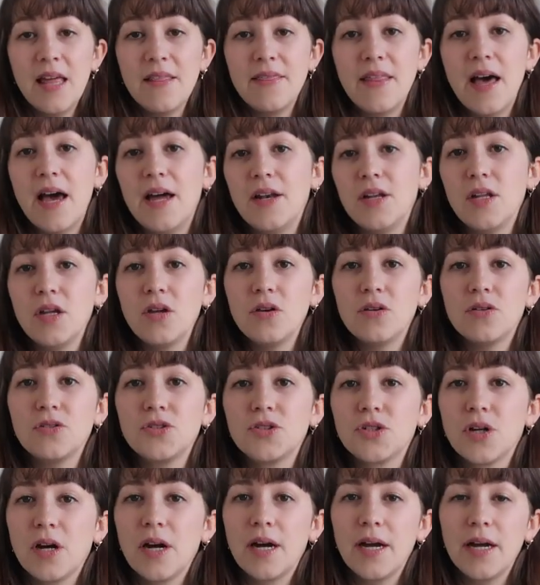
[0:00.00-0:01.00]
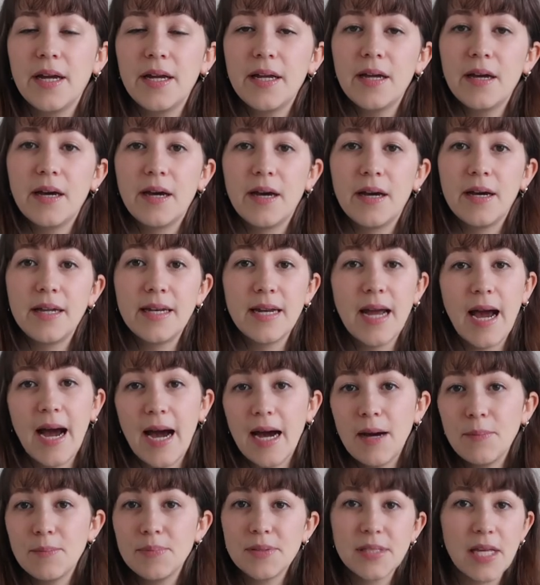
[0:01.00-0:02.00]
then you can try an
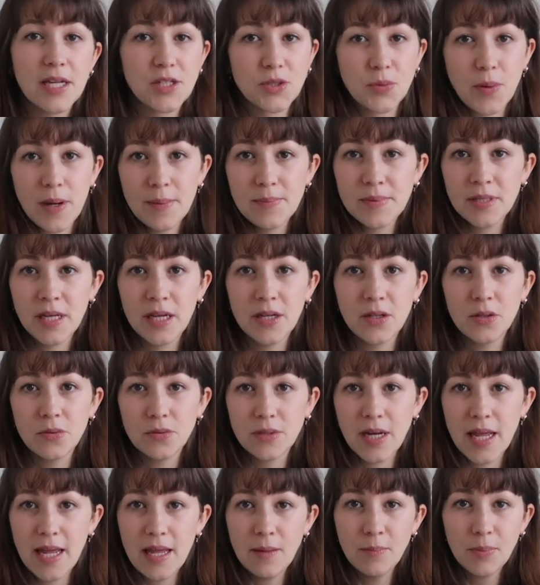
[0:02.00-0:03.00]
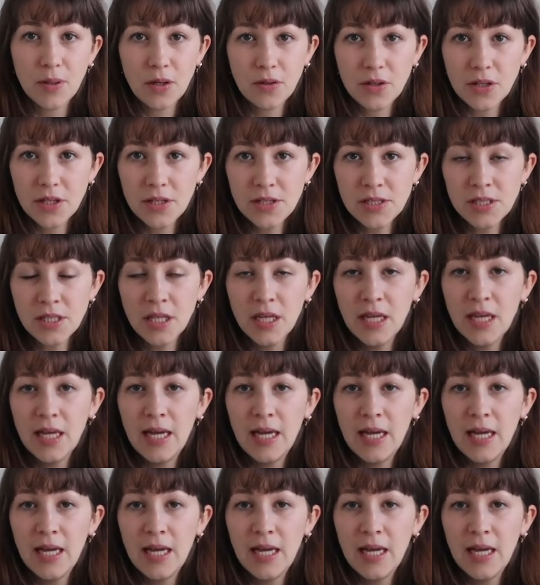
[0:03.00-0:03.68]
app/website called eBloggers,